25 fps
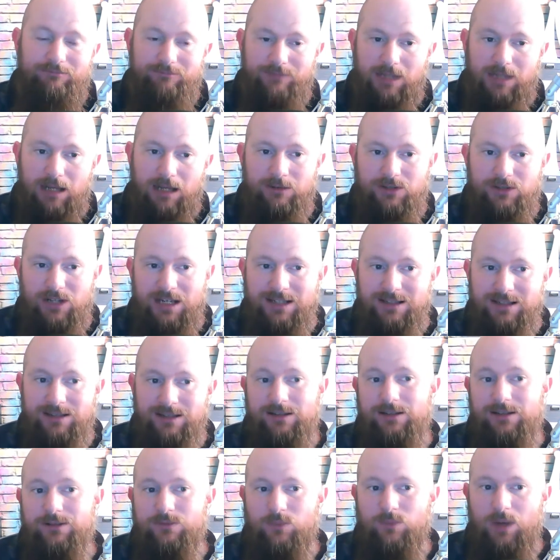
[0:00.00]
which
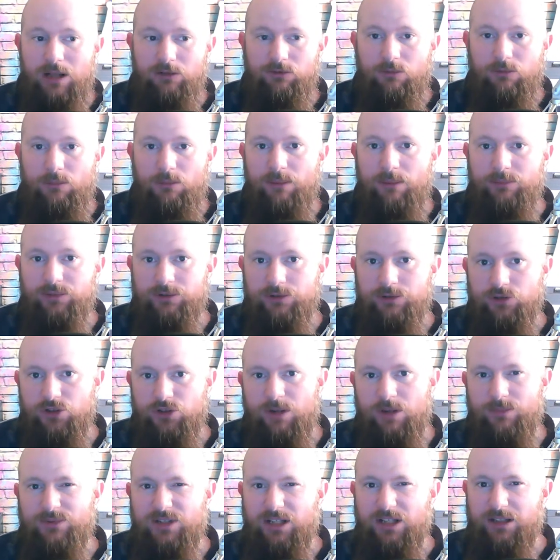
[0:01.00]
isn't as well remembered as
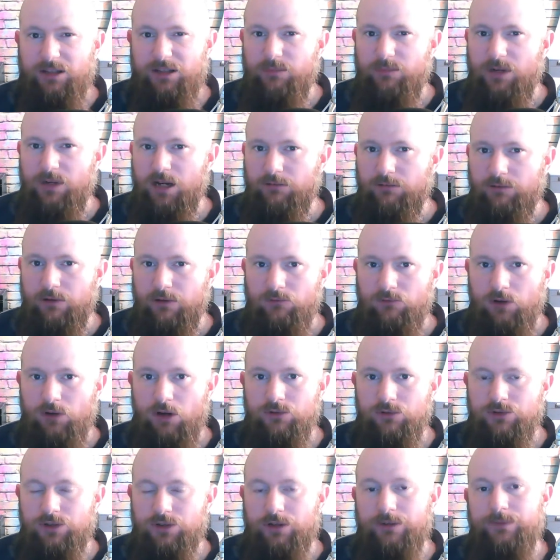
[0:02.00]
ships like the Mary
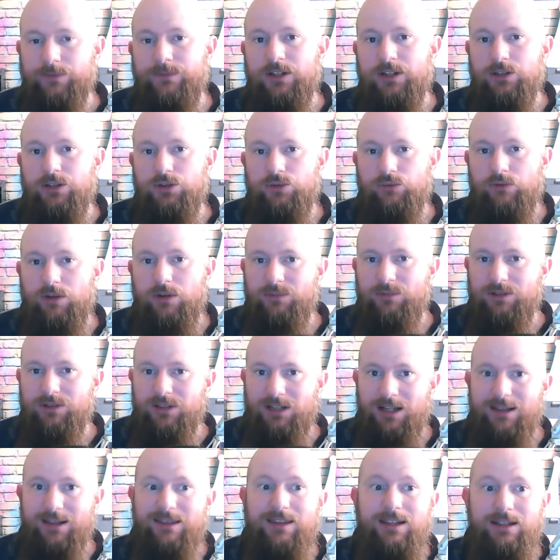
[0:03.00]
Rose or the Victory,
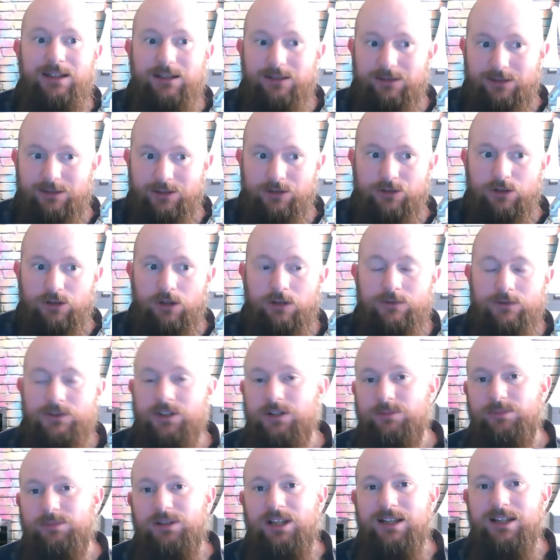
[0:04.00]
but I think deserves
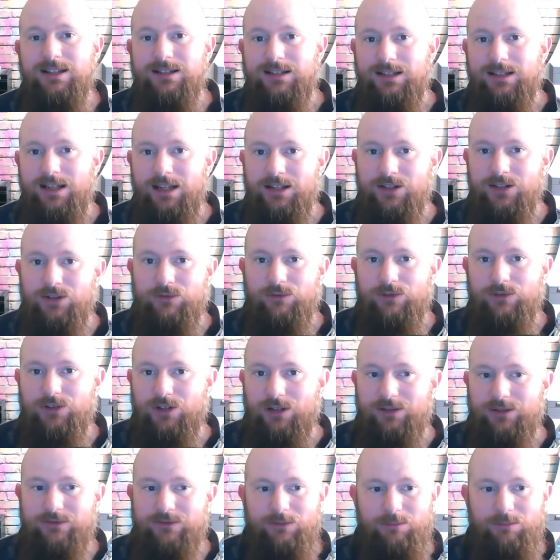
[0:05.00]
its place in history
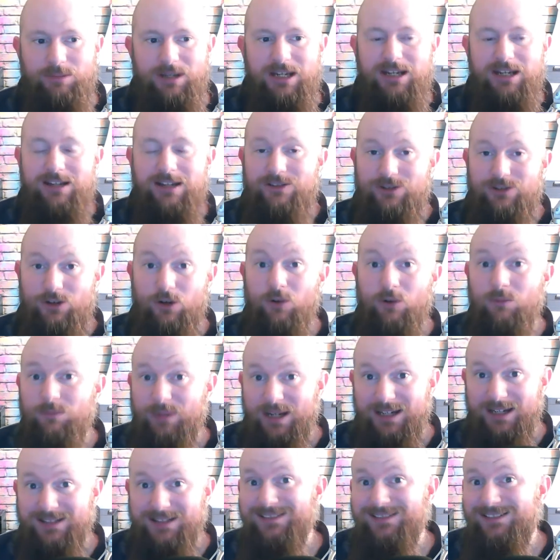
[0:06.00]
just for being so
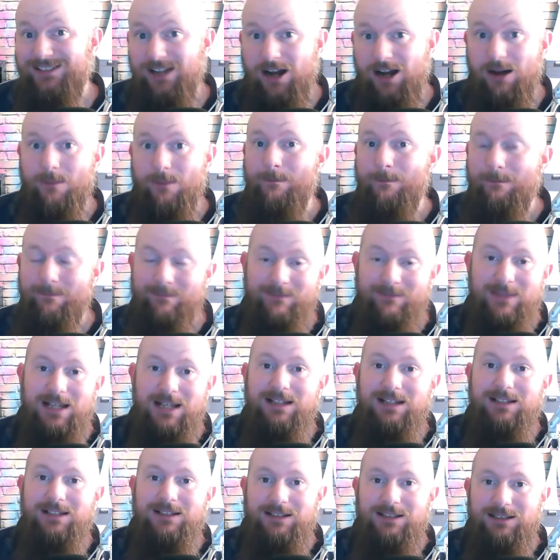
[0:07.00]
big and dumb.
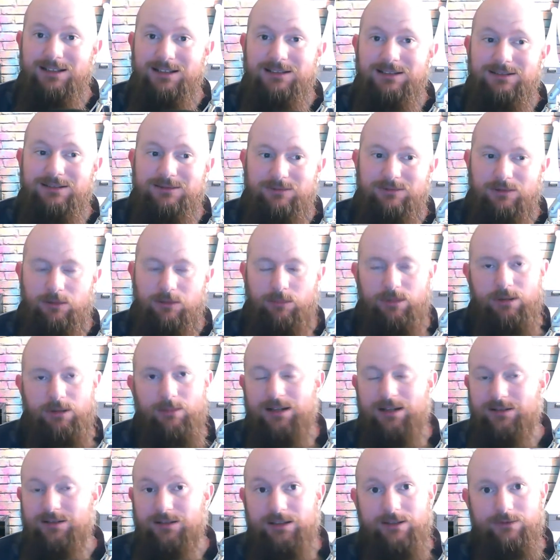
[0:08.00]
Well, it
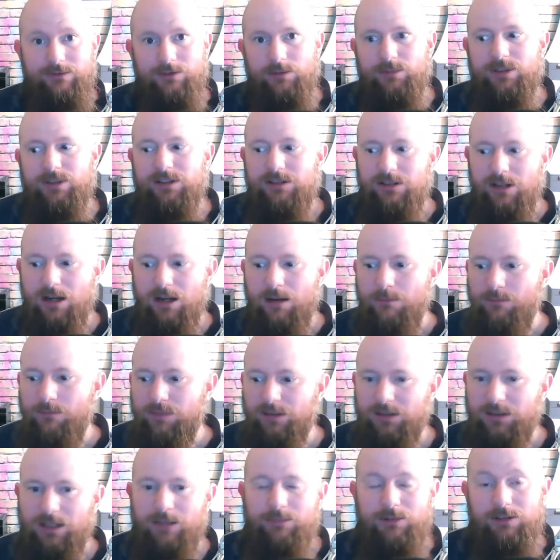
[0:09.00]
might not even have been dumb,
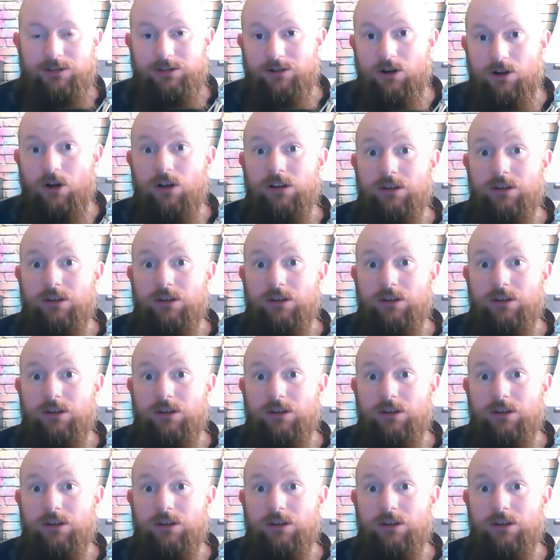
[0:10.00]
but I'm going to call